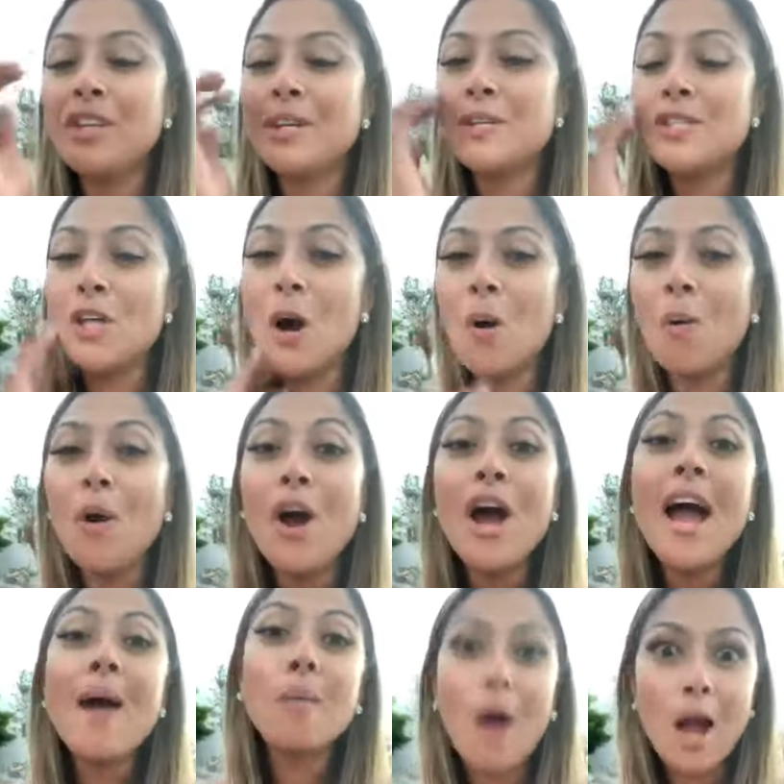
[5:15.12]
so
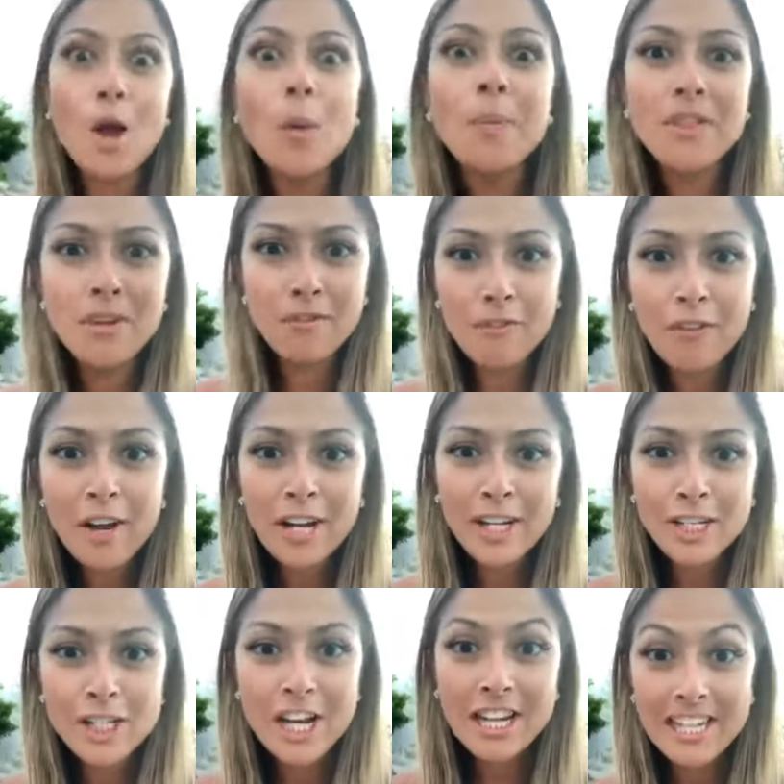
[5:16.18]
I opened the
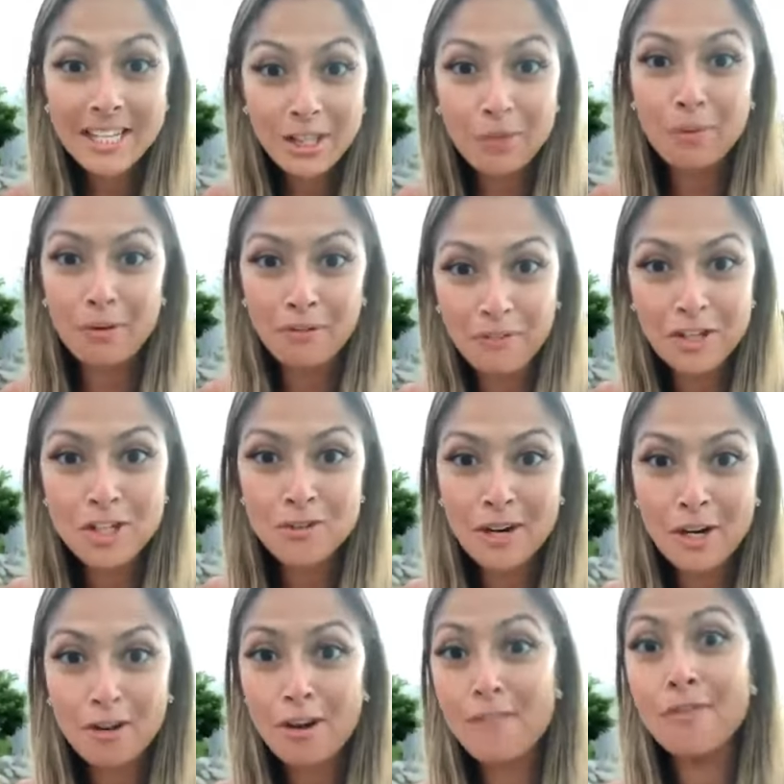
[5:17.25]
fridge and in the
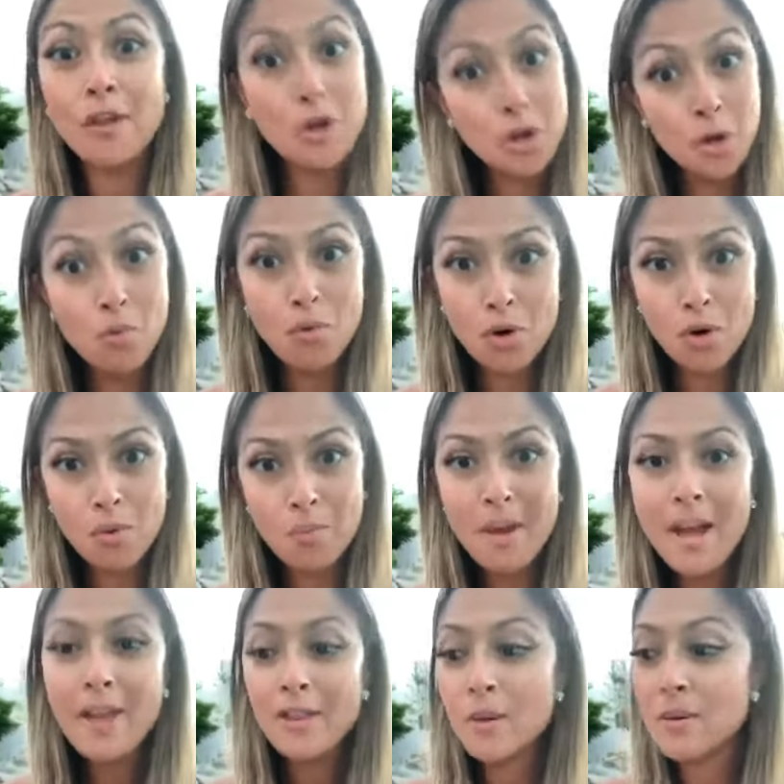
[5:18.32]
refrigerator of the new room,
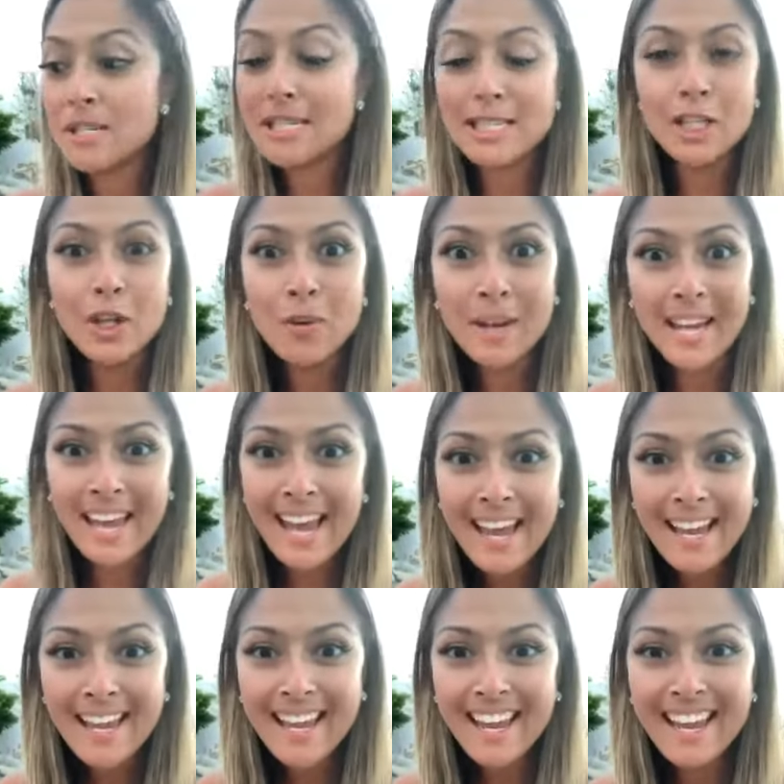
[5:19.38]
there was this little
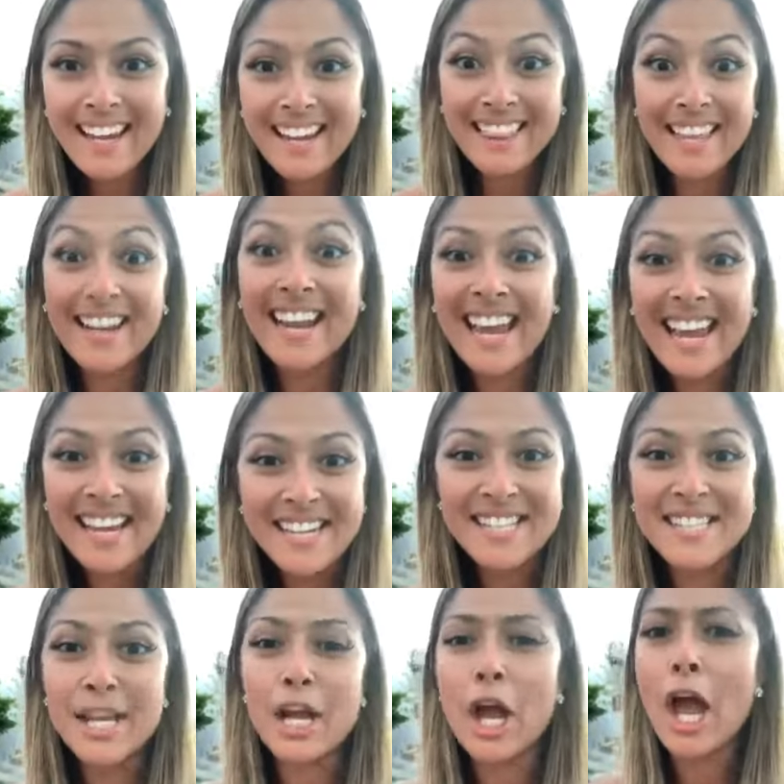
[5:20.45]
cake and in the cake,
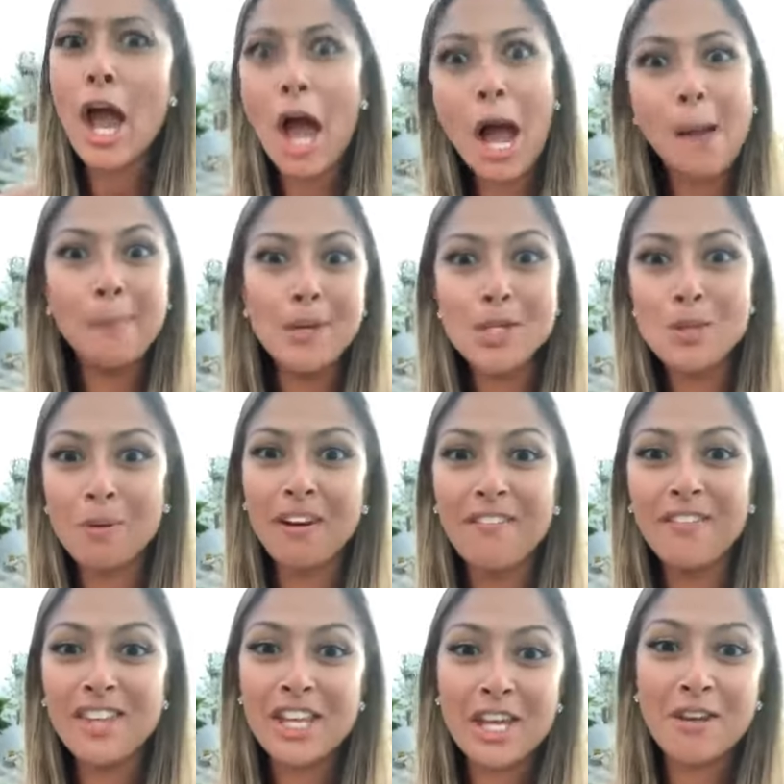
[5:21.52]
it's like happy
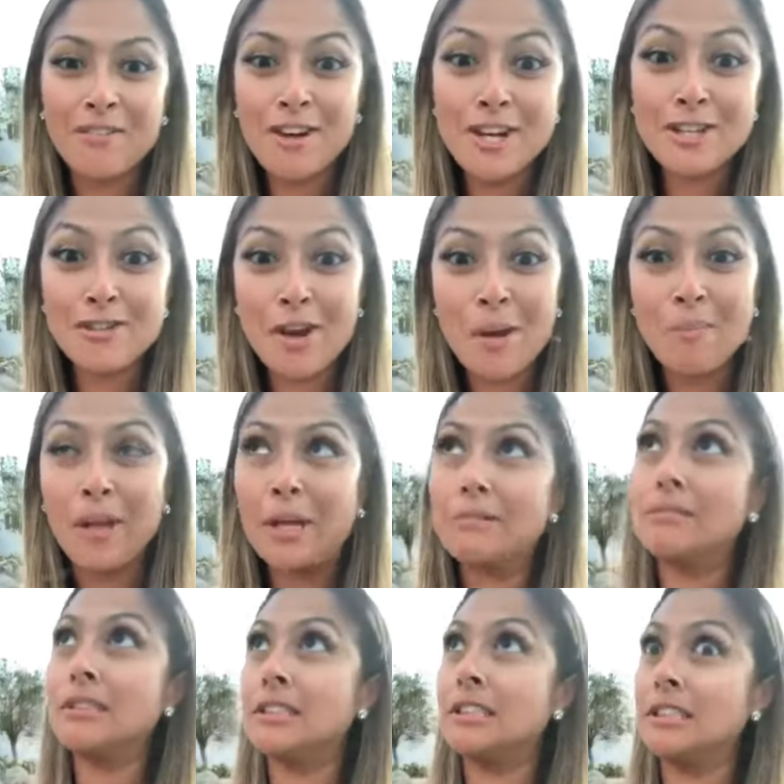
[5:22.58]
25th anniversary. I'm like,
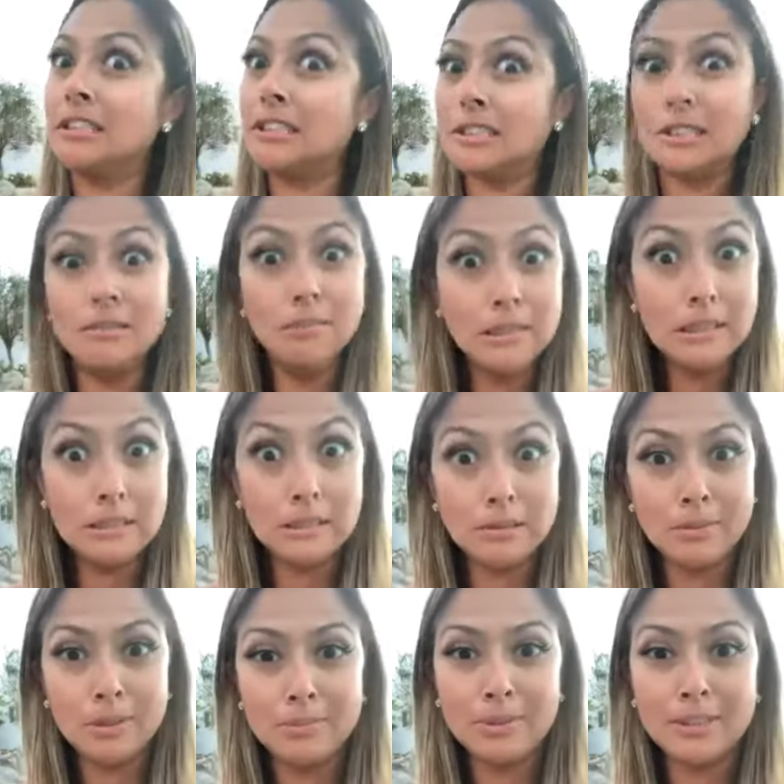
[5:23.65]
well, somebody's
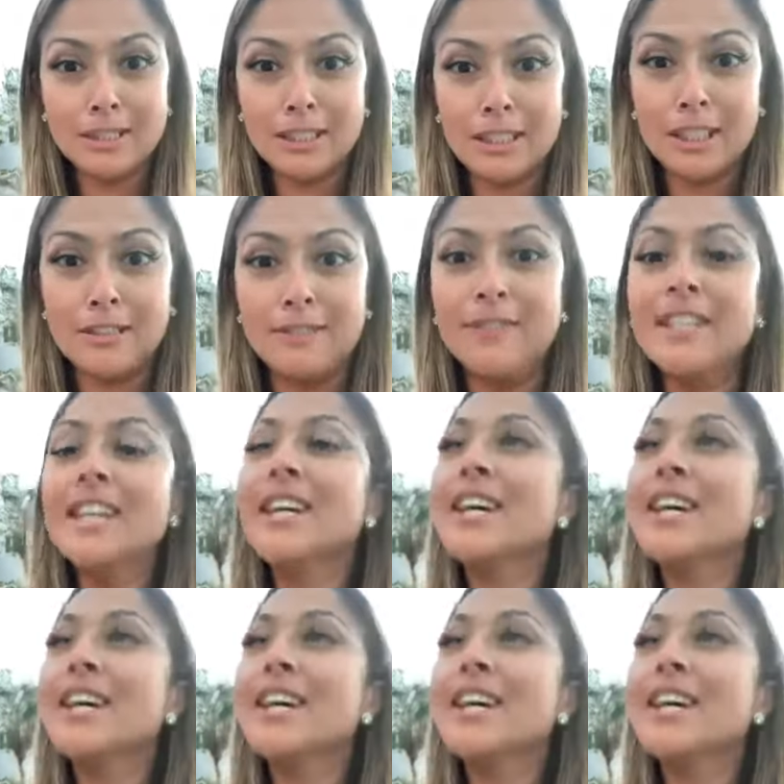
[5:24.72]
gonna be pissed off.